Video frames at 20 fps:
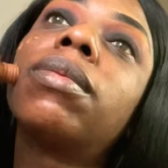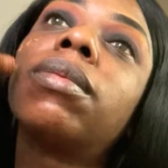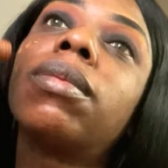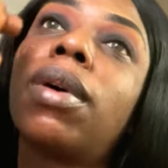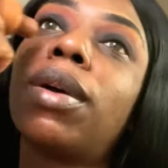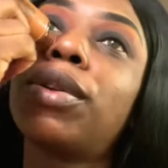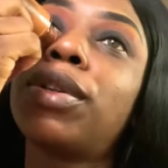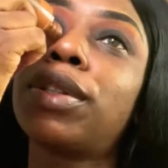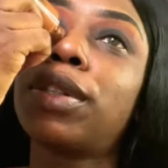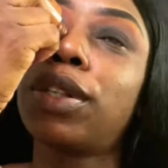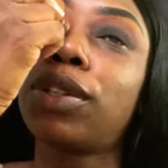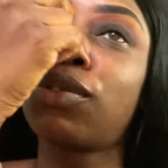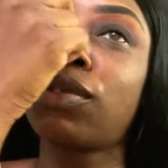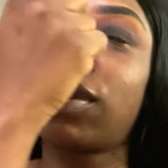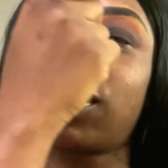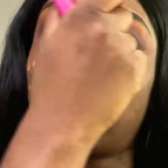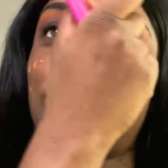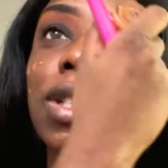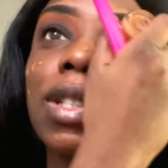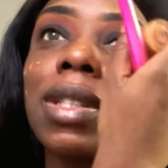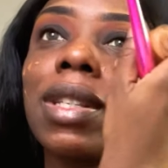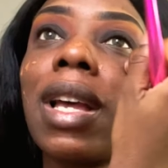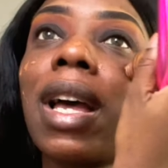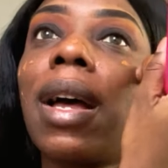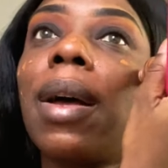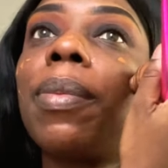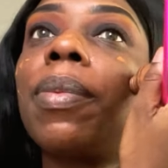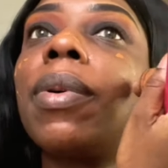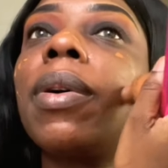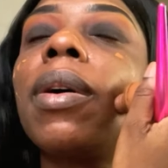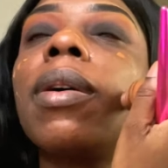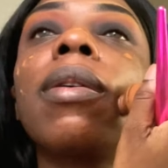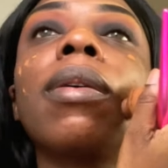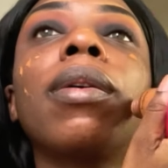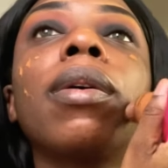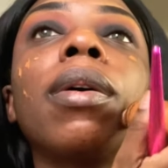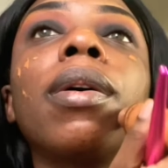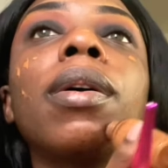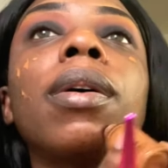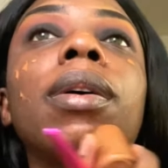I just literally just dab
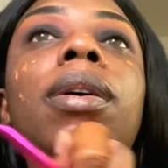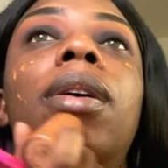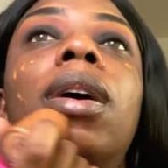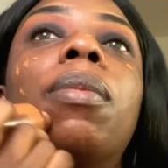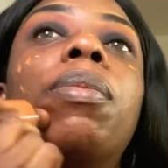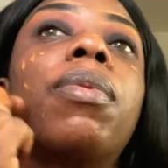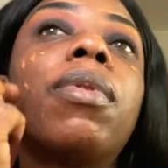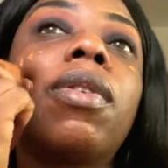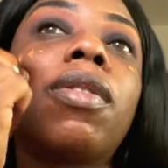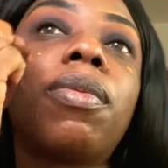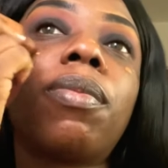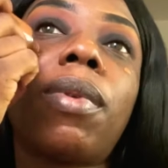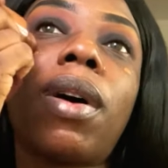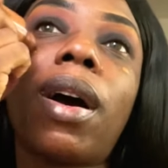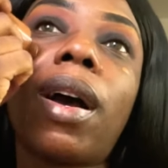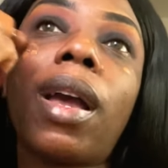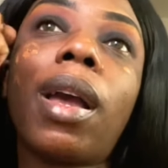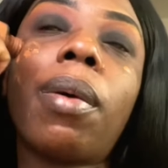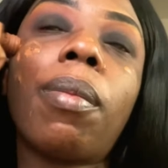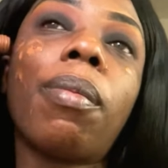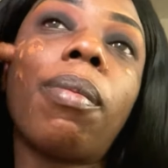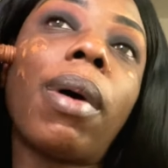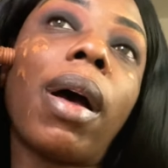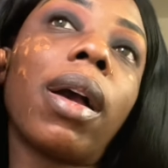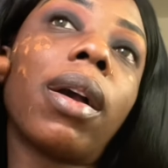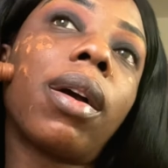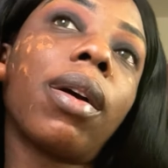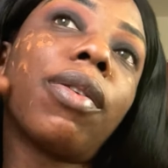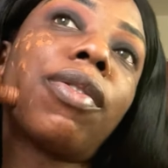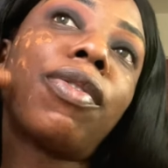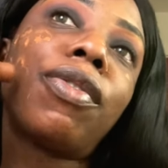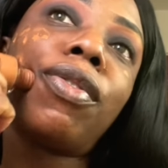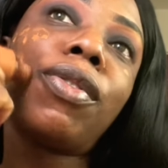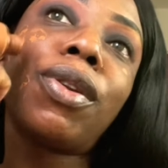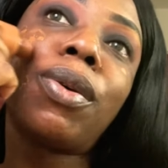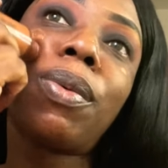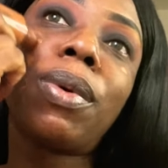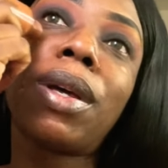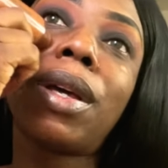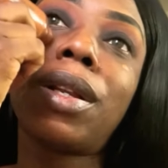a bit of my MAC
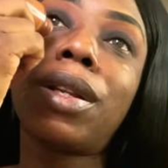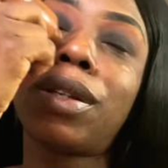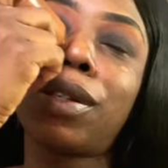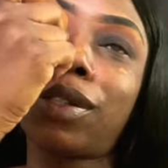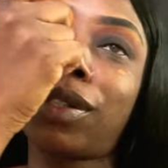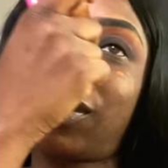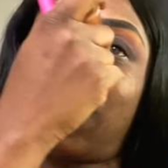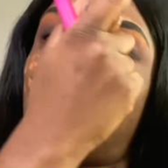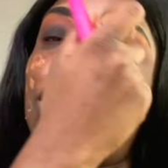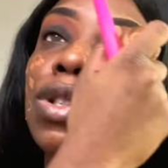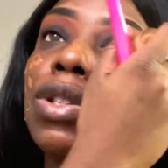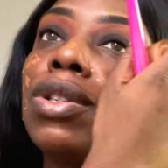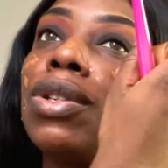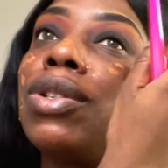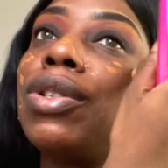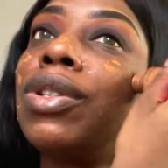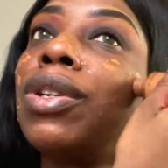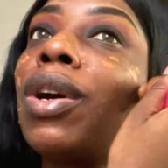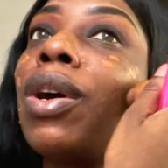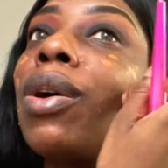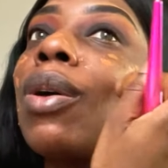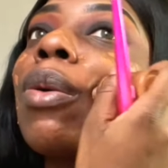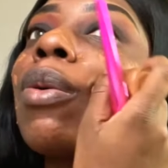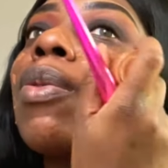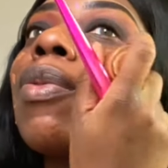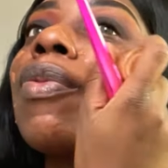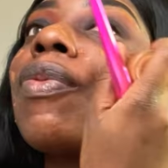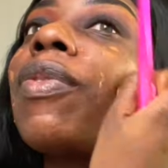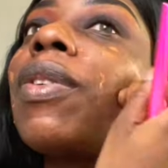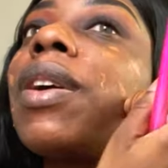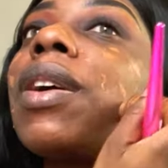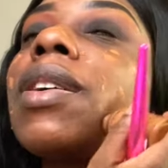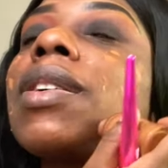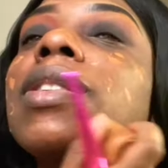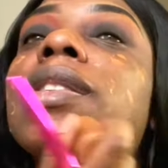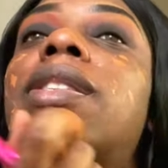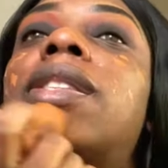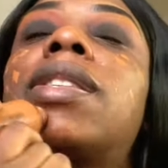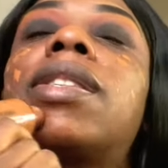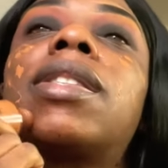Fluid Studio
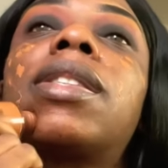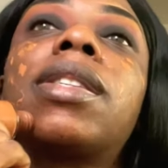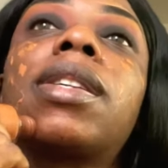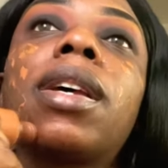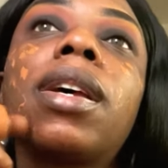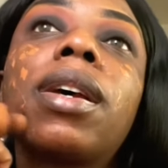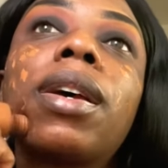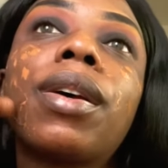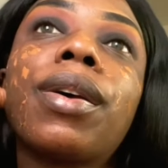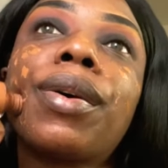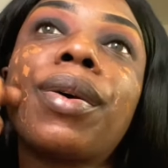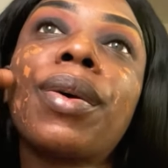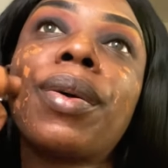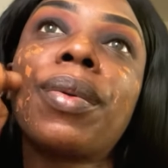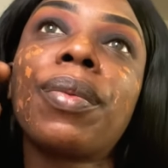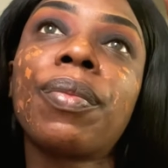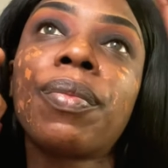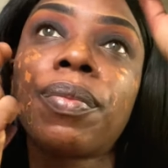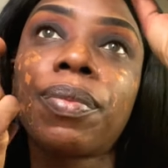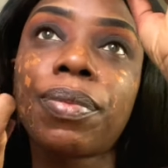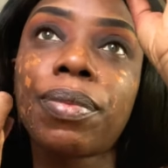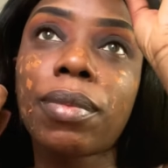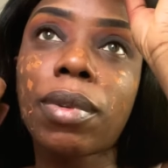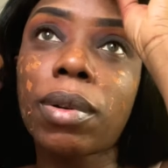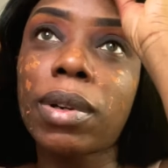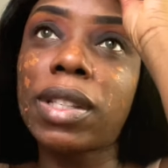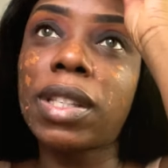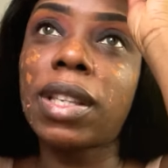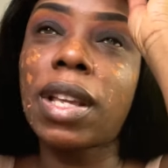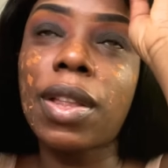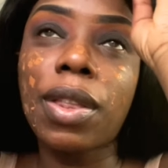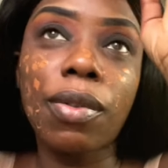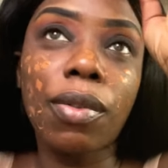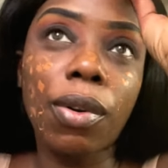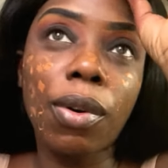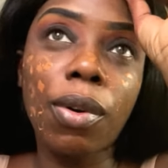Fix. Probably said that in the wrong